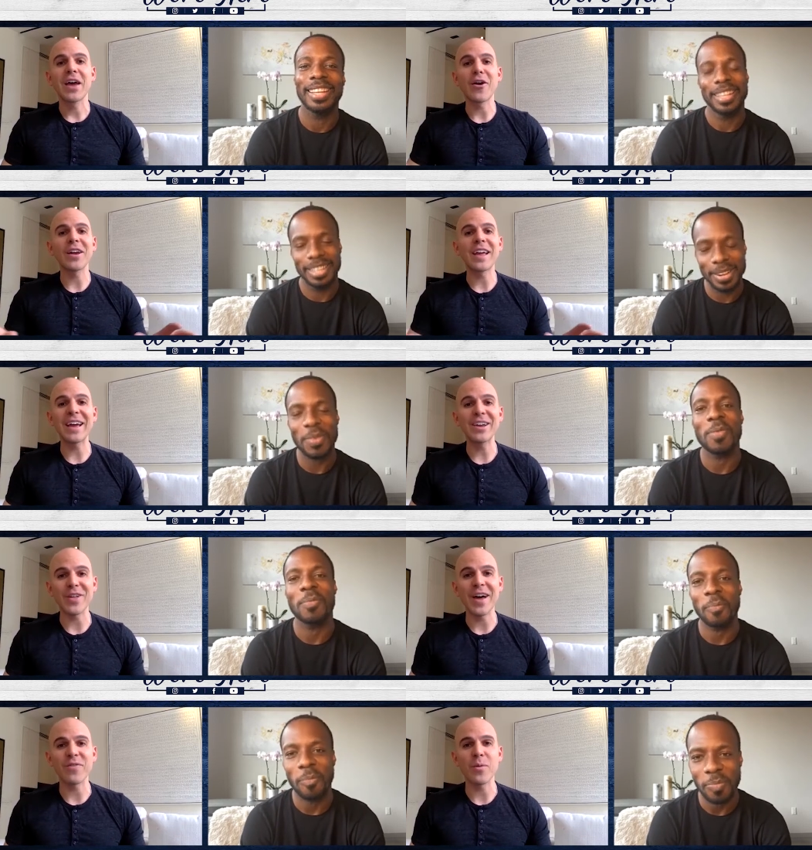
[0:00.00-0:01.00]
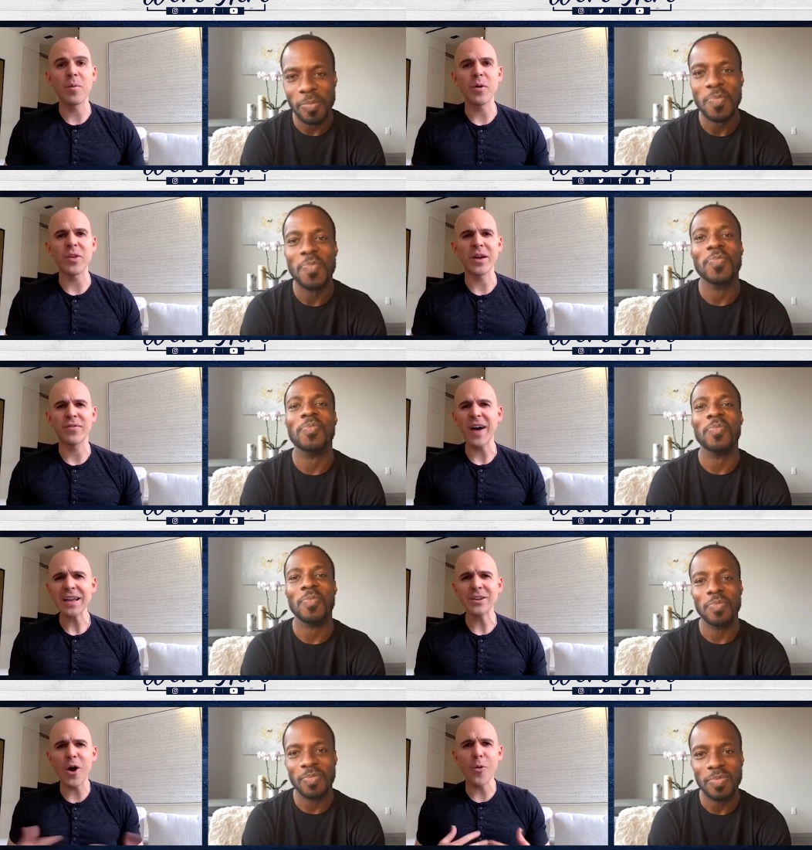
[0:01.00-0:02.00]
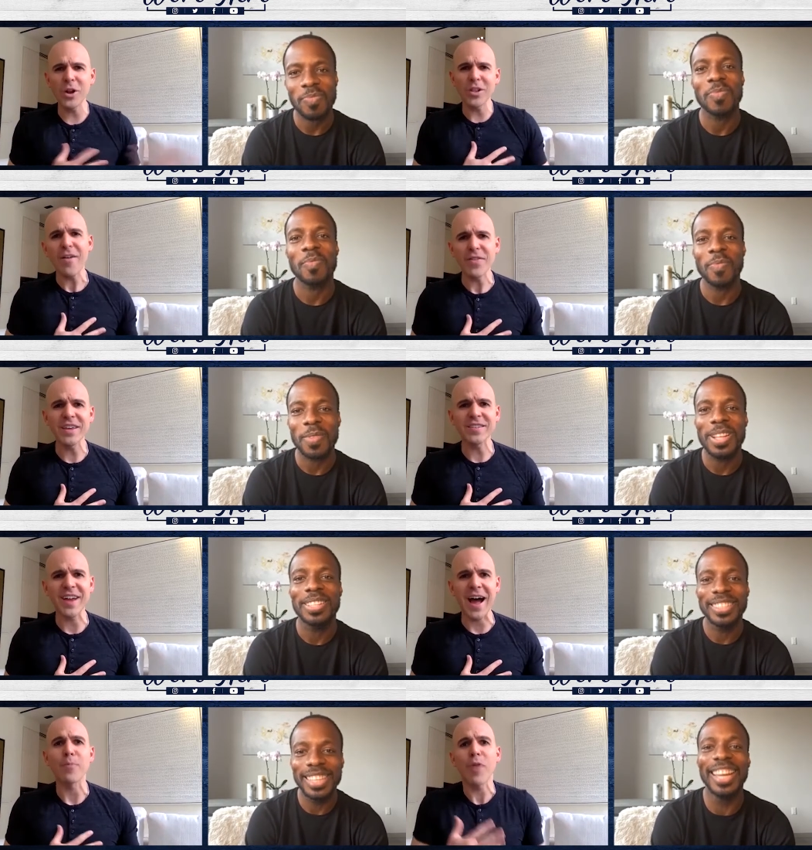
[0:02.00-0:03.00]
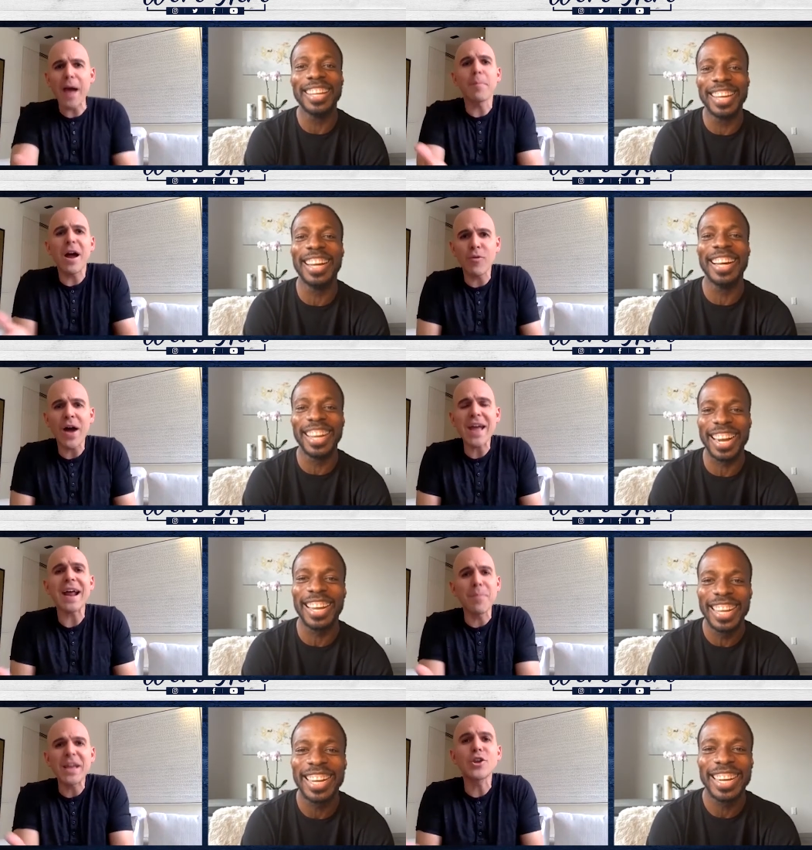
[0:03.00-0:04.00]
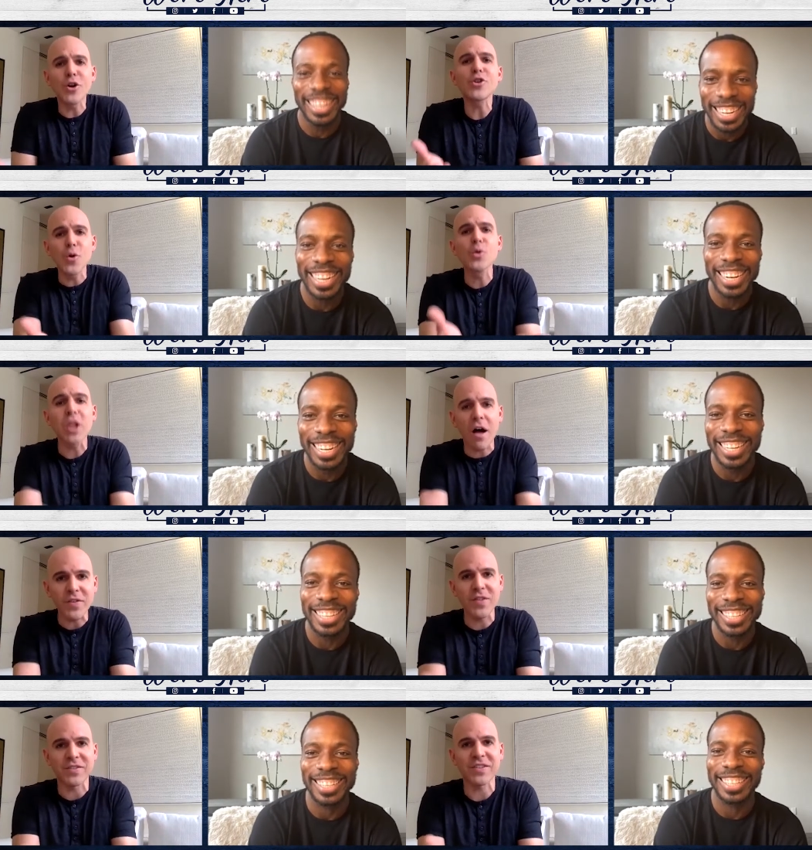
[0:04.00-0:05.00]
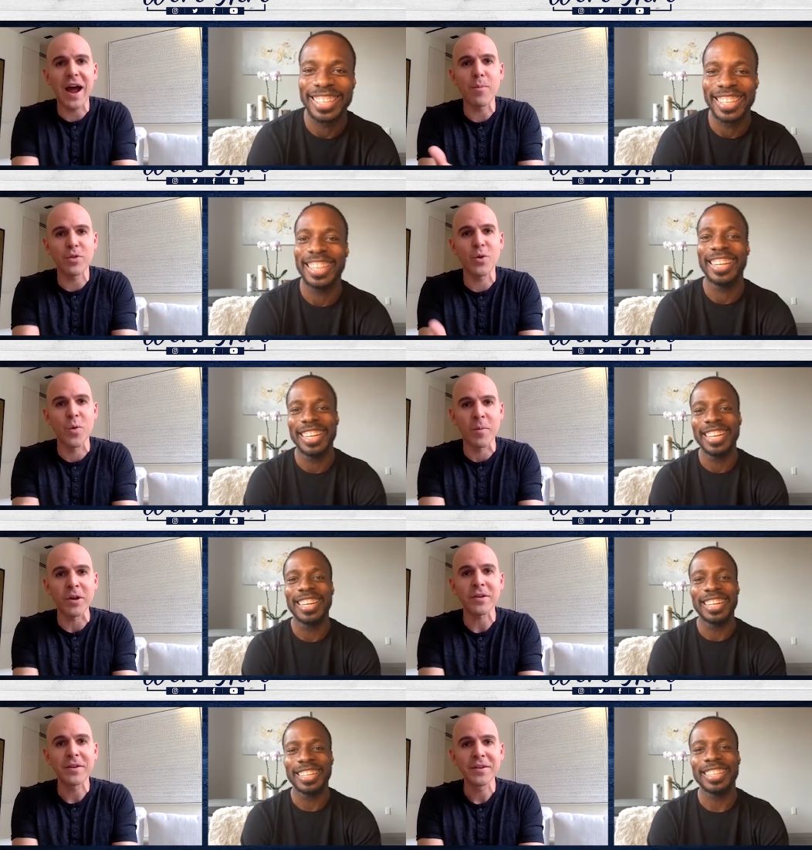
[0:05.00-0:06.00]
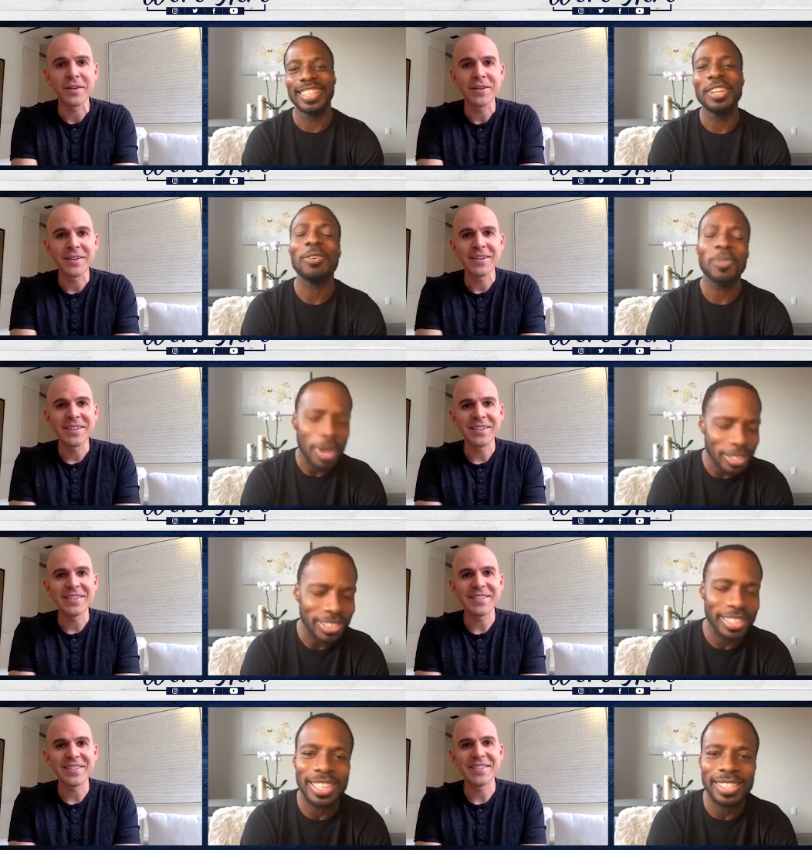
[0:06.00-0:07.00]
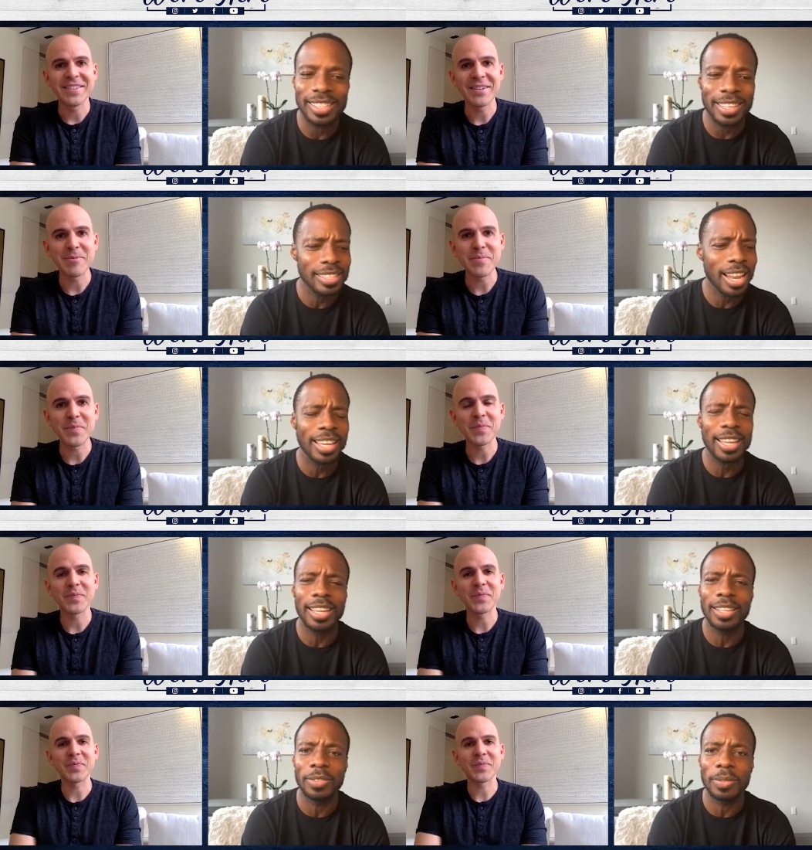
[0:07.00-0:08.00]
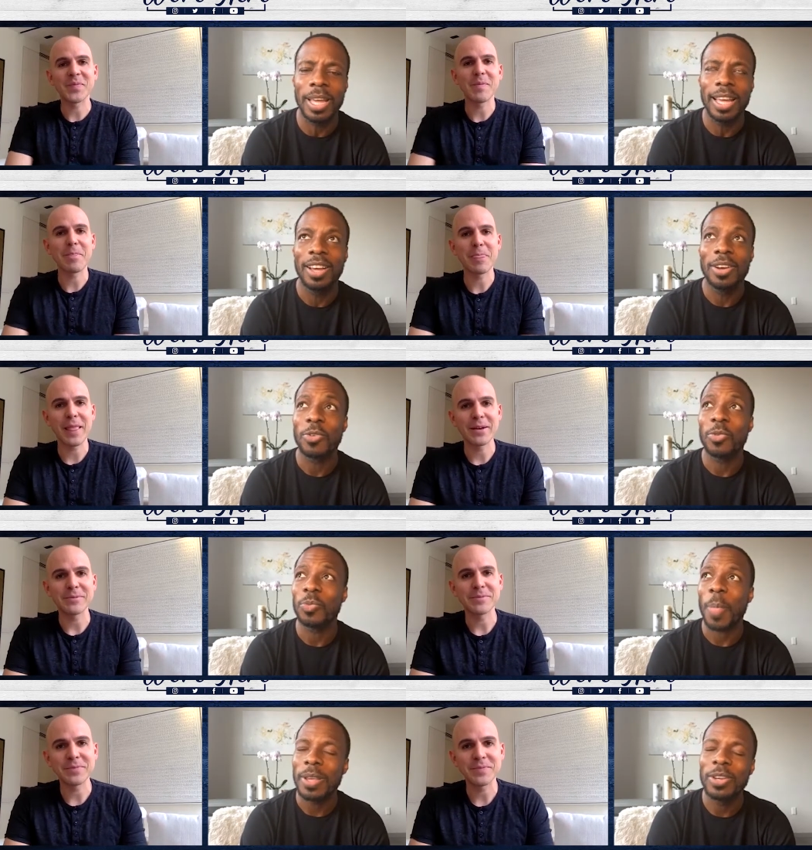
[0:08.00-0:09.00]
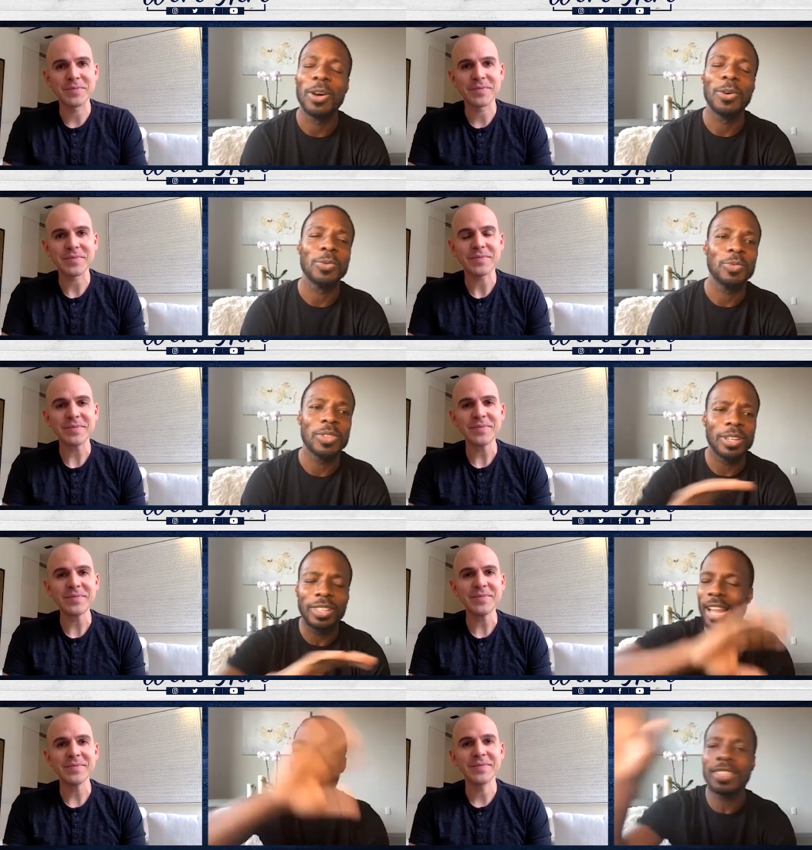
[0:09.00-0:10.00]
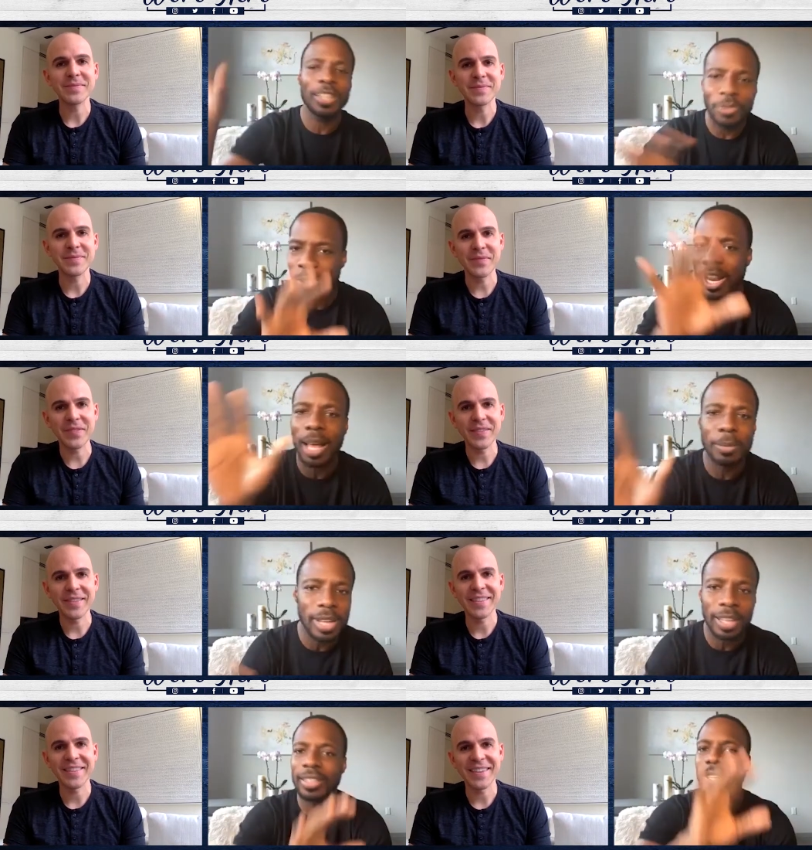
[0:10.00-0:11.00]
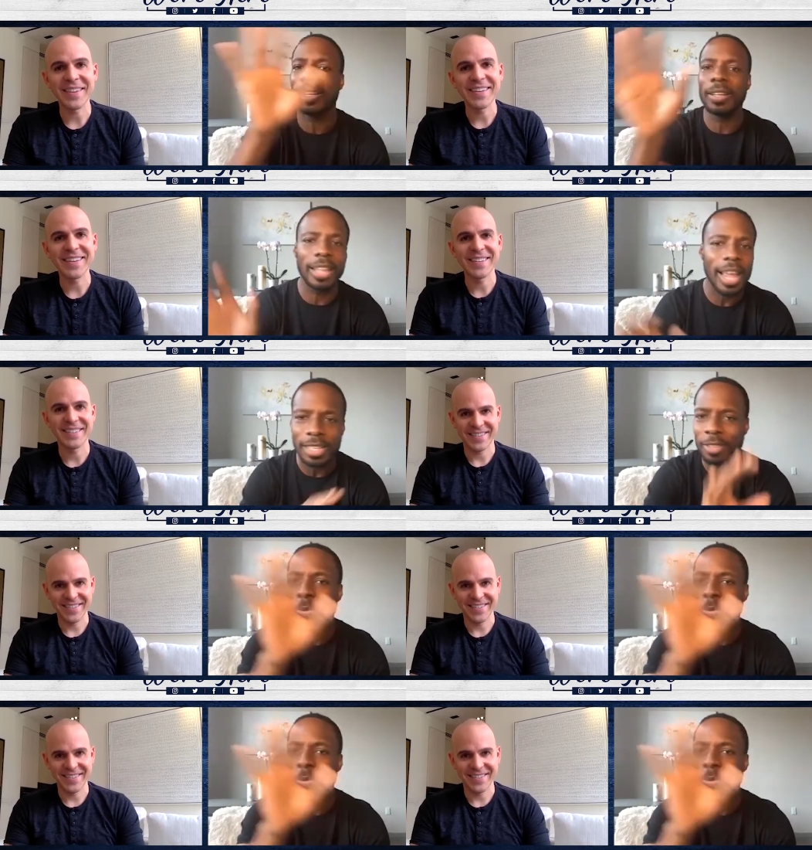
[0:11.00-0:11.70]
Speaker 1: our engaged life, and we're both like, fighting? No, we're loving this time, right? Am I right? I mean, you, you loving this time with your woman.
Speaker 2: No question. It's it's like uh, you know, there are a lot of different jobs out there, a lot of different